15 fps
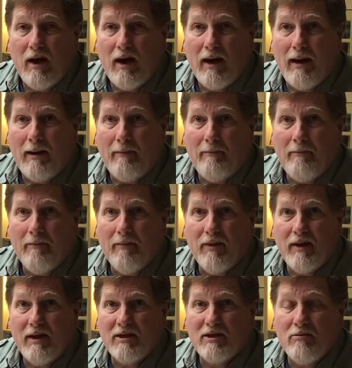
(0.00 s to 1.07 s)
Um,
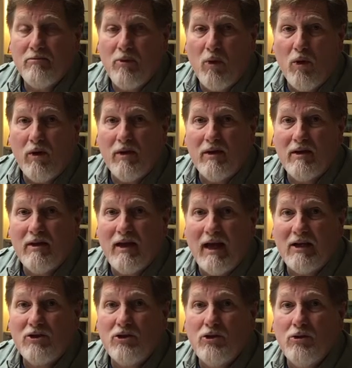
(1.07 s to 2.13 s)
it's important
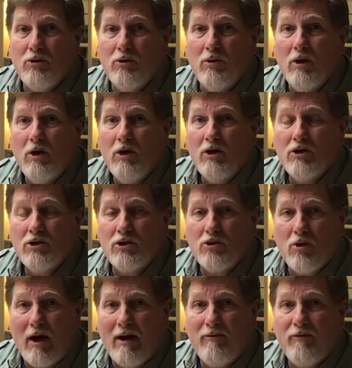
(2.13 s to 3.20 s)
that you
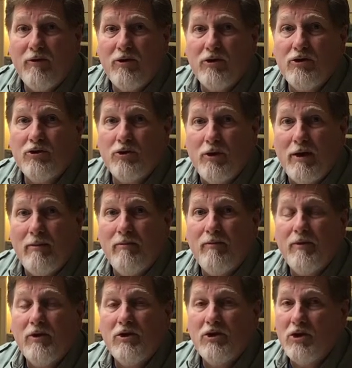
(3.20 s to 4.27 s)
strive for your dream,
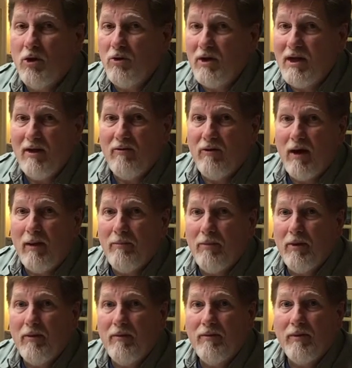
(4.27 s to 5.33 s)
don't give up
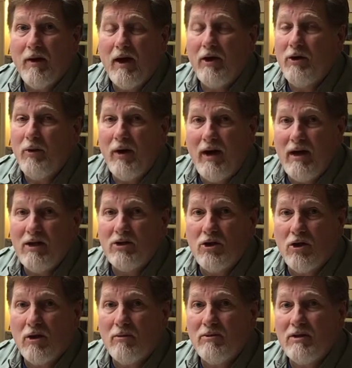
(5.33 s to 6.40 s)
under any
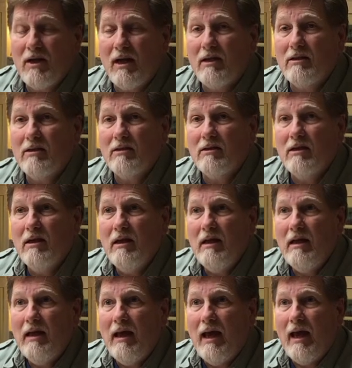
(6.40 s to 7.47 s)
circumstances,
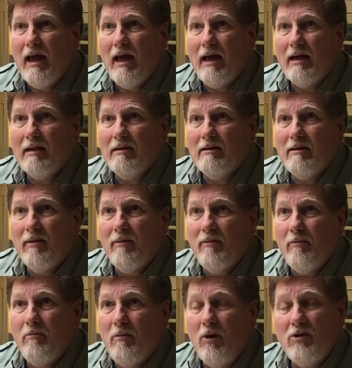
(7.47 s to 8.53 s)
and
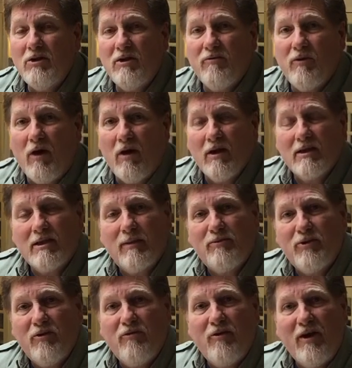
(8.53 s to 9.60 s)
most of all,
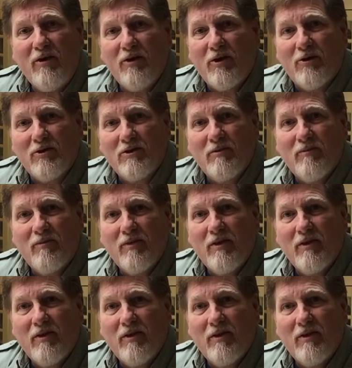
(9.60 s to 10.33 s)
accept your failures.